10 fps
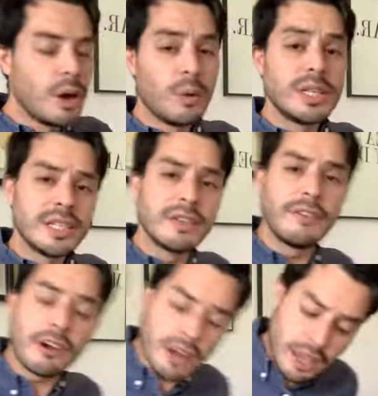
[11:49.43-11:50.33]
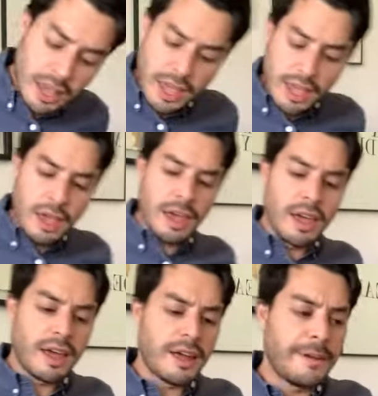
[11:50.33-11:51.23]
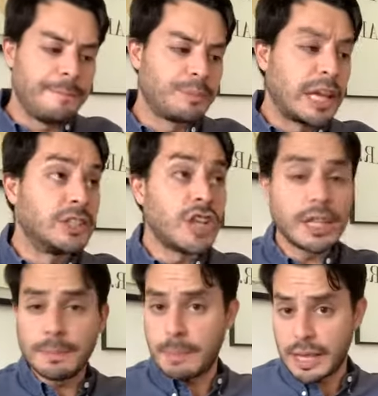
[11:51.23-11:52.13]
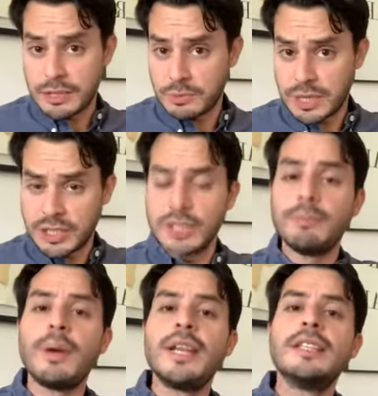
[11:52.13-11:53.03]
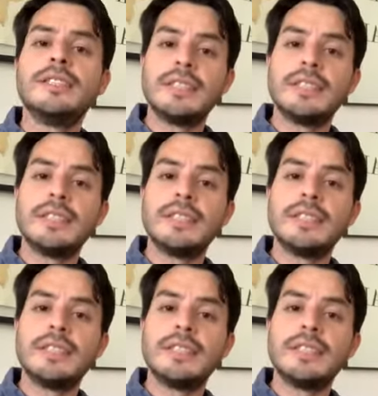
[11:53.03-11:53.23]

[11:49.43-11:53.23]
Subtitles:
which is a very, it's not the biggest region, but it's